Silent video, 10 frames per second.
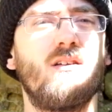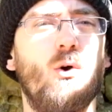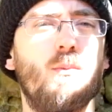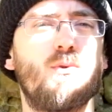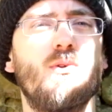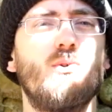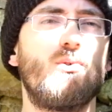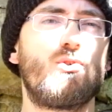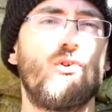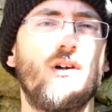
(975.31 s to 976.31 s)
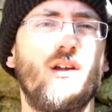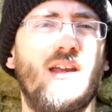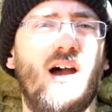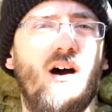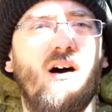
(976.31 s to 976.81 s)
Go up to a tall truck,
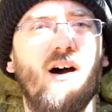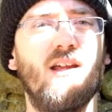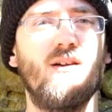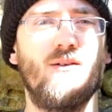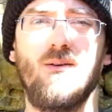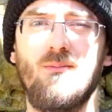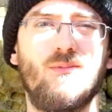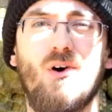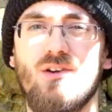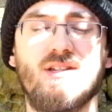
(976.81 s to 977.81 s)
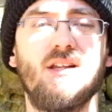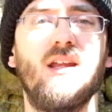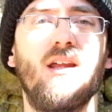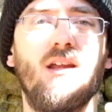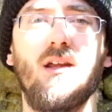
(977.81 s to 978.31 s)
get a high.
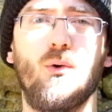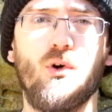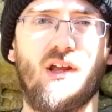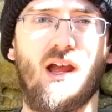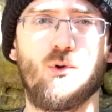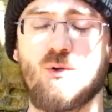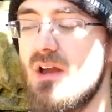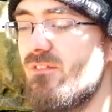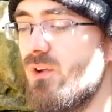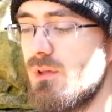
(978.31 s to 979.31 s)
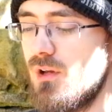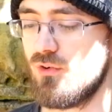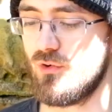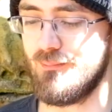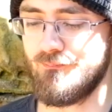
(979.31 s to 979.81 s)
Honestly, it'll work out much better for you in the
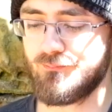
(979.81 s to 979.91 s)
long run.